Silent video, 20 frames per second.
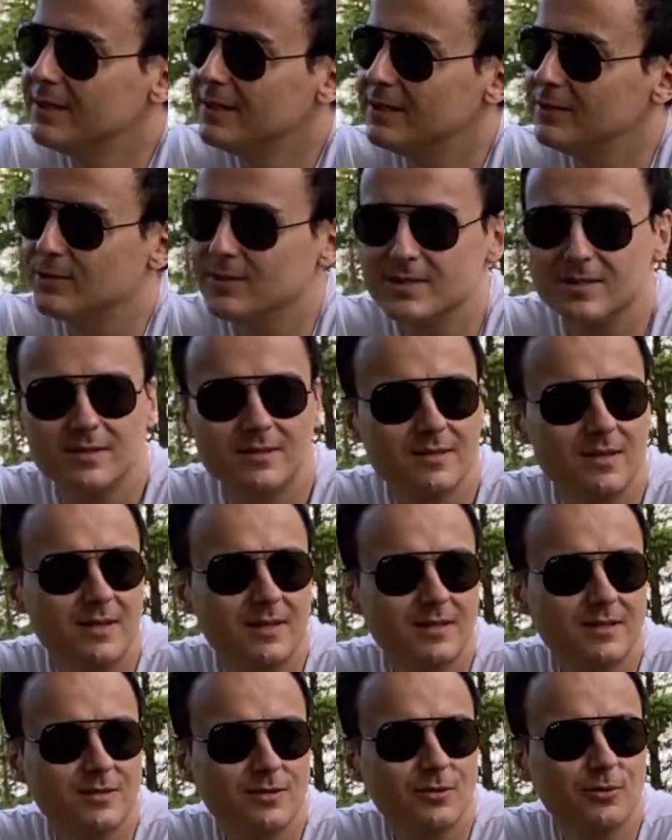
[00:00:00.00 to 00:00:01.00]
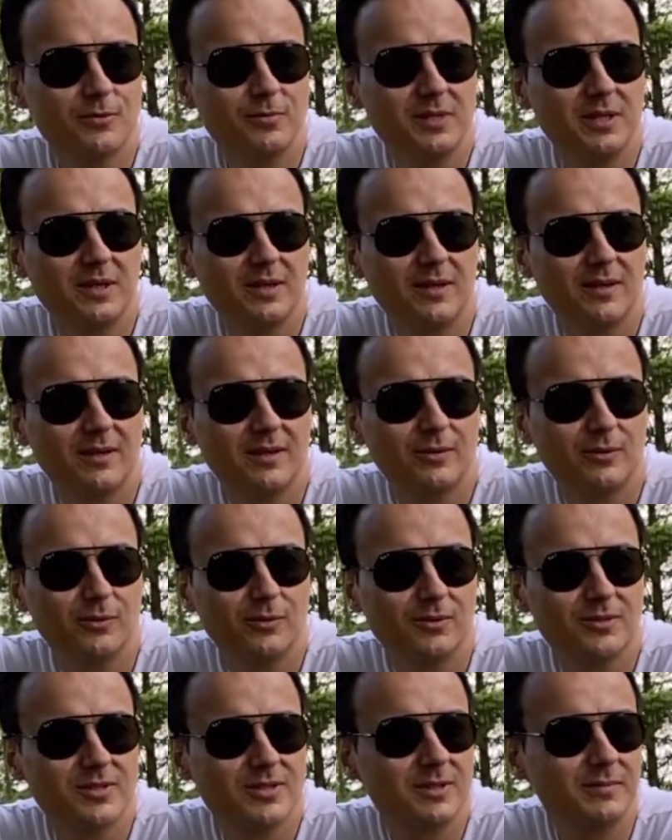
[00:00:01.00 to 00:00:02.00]
It was SOBR
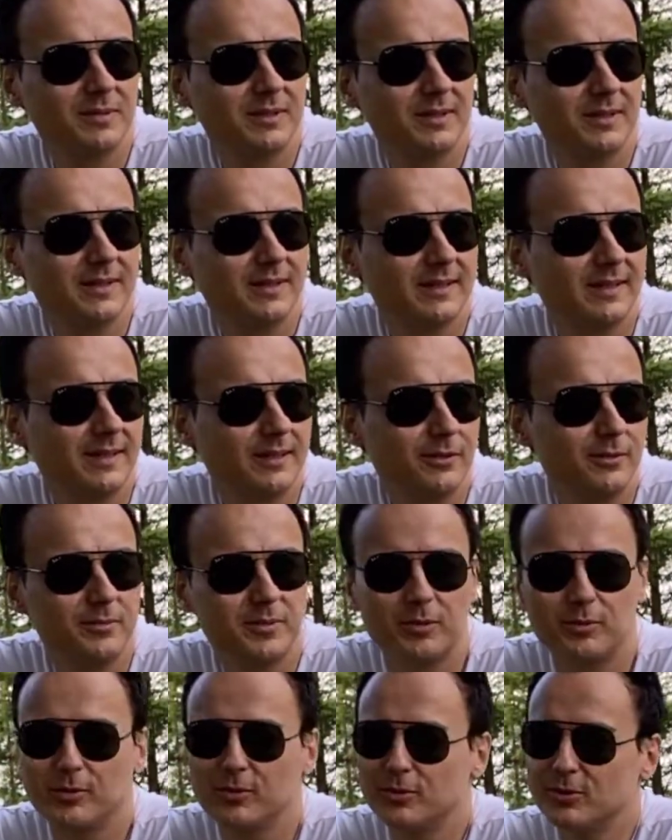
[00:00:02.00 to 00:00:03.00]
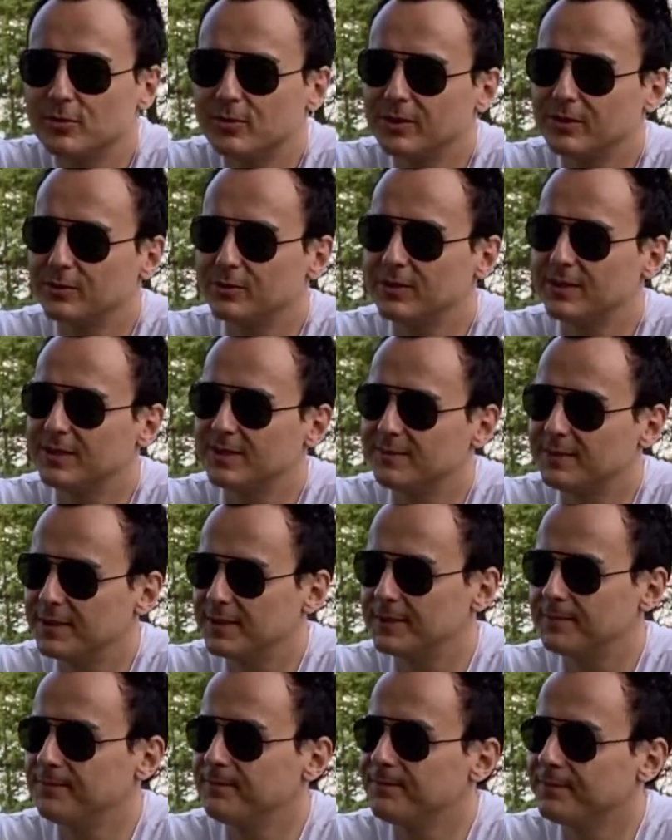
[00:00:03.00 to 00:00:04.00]
or something like that. I don't remember which one it was,
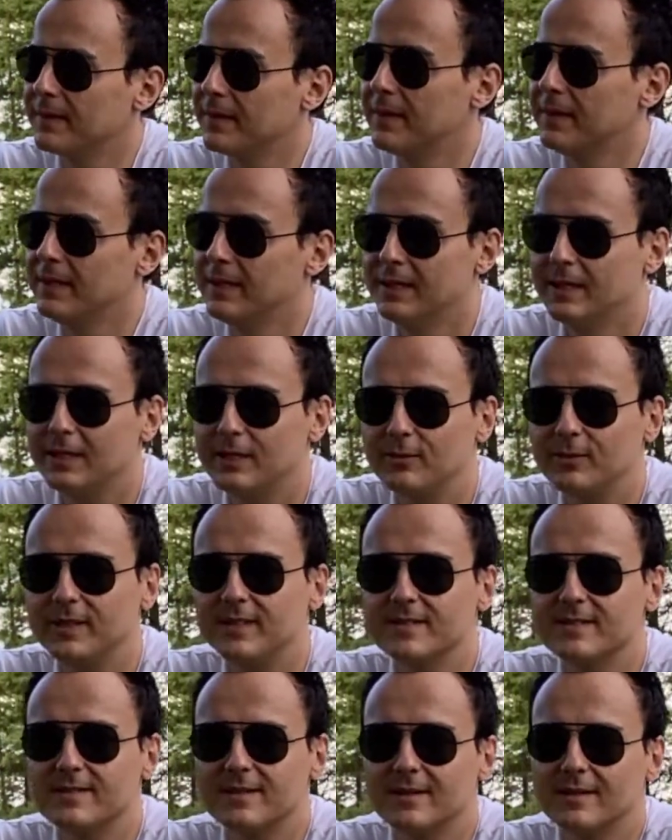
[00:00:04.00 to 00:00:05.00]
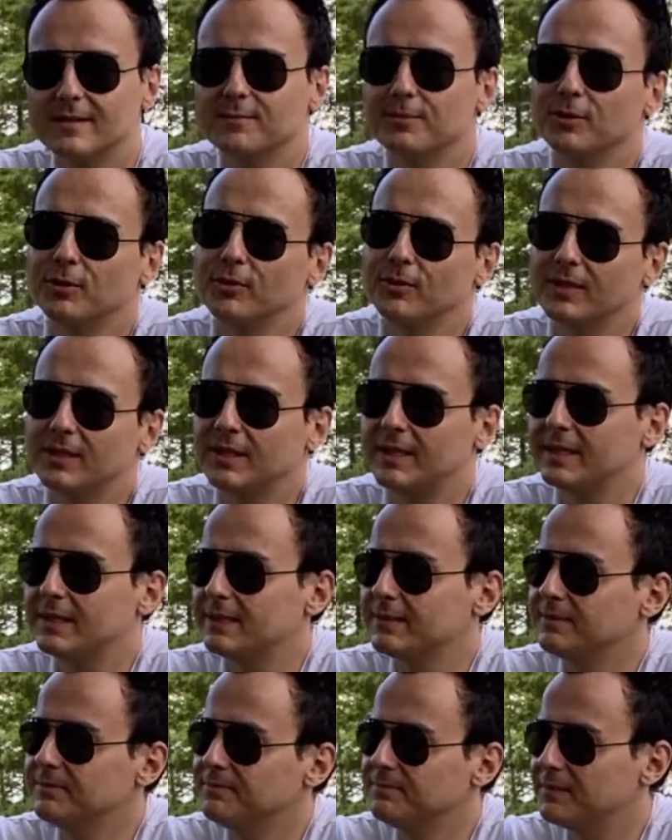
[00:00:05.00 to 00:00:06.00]
but anyway, the stock broke like
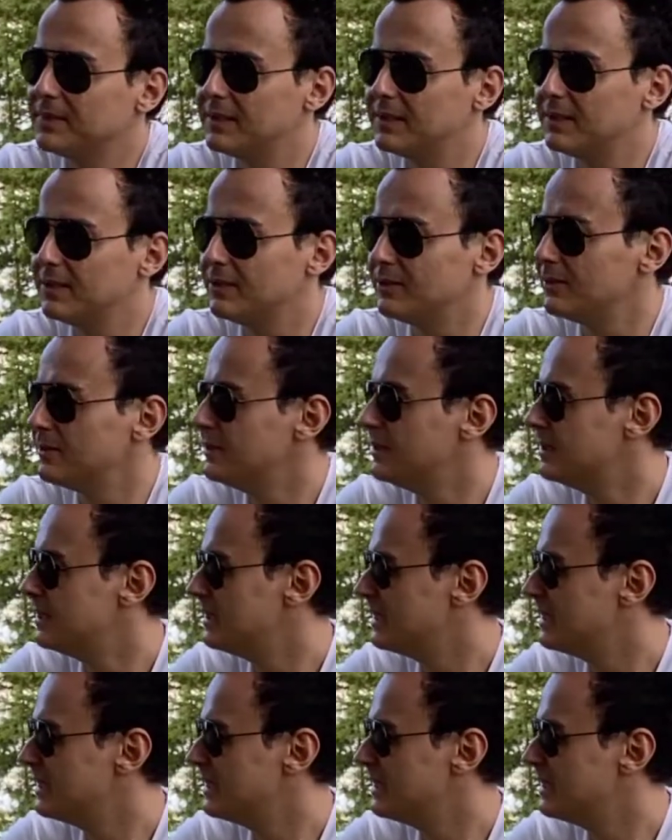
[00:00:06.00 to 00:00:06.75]
I don't know,